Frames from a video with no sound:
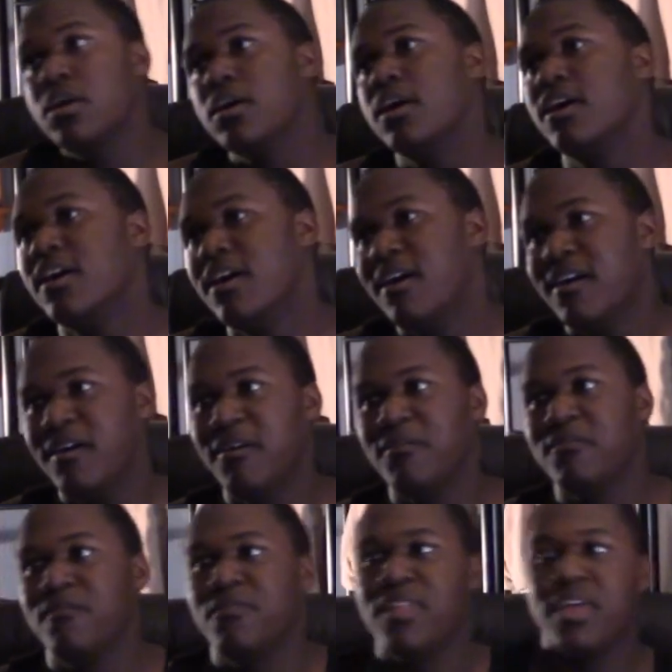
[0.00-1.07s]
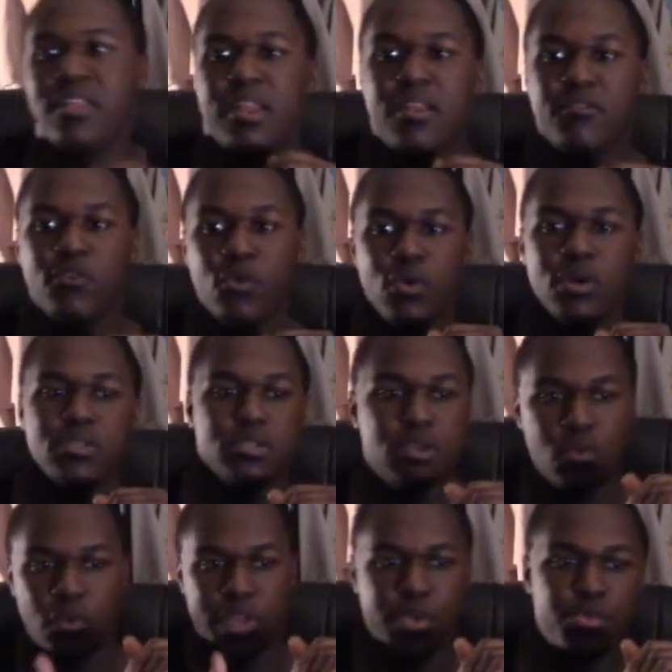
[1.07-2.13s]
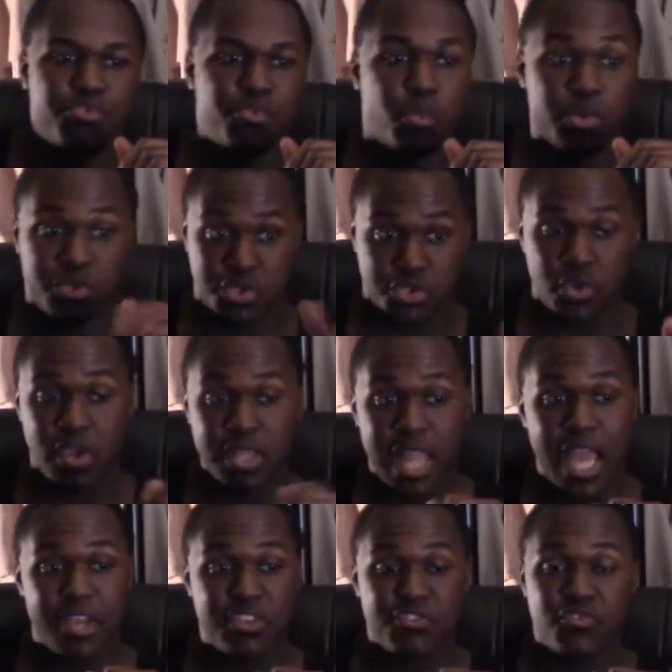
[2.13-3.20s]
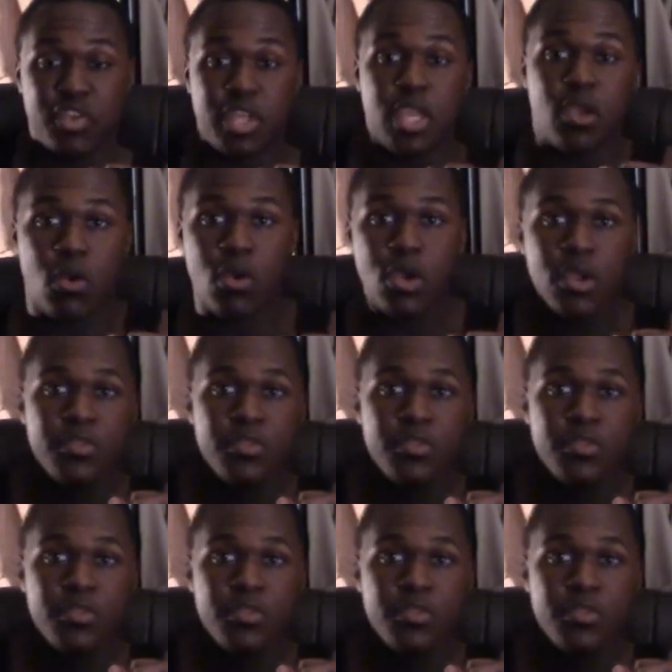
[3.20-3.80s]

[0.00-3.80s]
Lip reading: And then of course, what you saw a lot in this video,